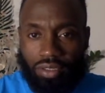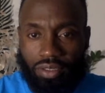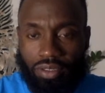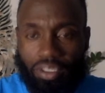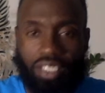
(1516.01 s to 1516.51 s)

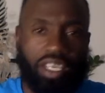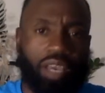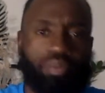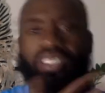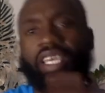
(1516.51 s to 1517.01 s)
And I say I'm
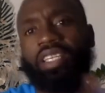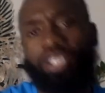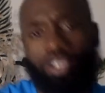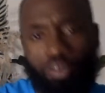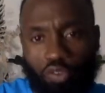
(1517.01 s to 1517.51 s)
attending
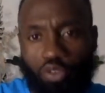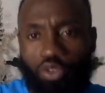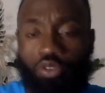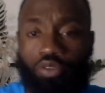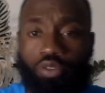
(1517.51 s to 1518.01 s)
the
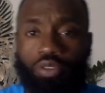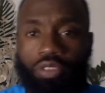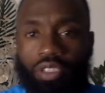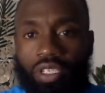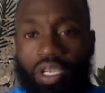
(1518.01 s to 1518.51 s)
funeral.
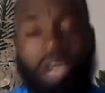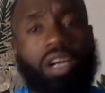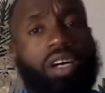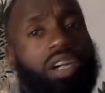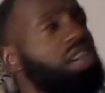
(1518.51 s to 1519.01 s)

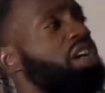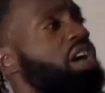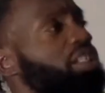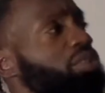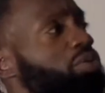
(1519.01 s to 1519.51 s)
I'll
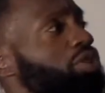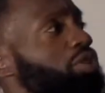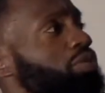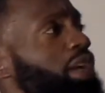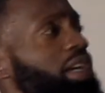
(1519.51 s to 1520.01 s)
talk to you about it.